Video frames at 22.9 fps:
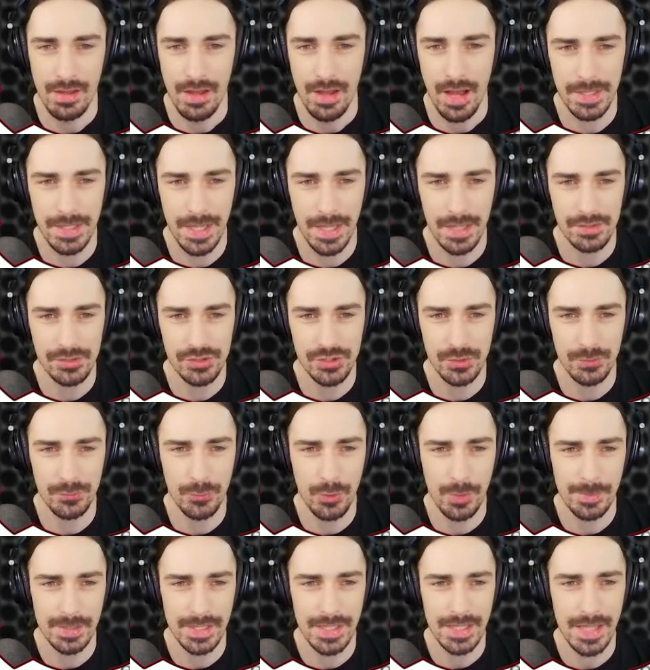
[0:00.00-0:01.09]
began to
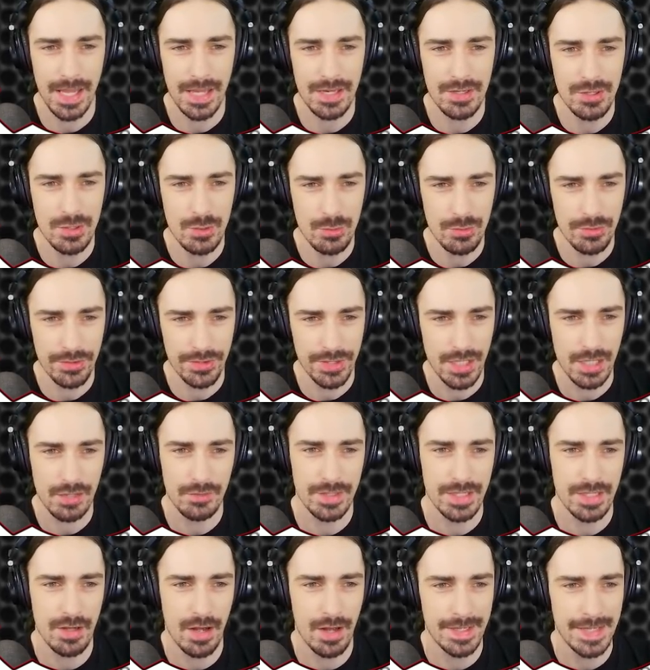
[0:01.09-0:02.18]
formulate a new
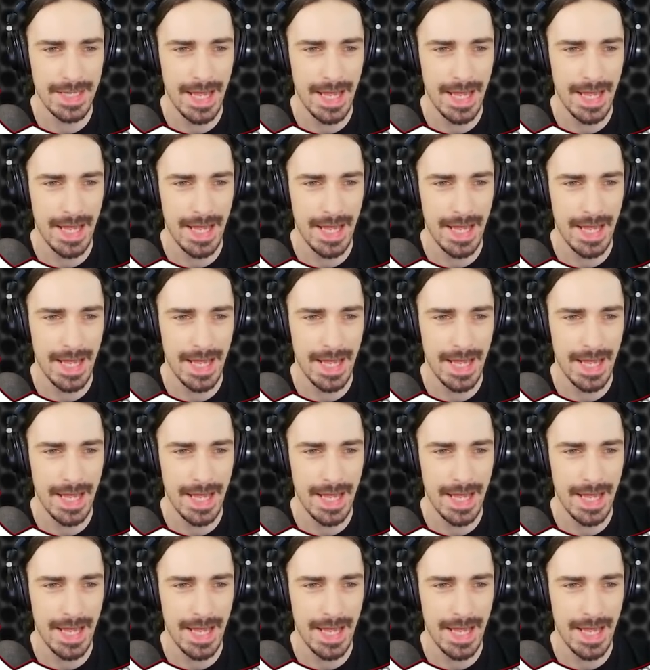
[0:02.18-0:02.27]
theory on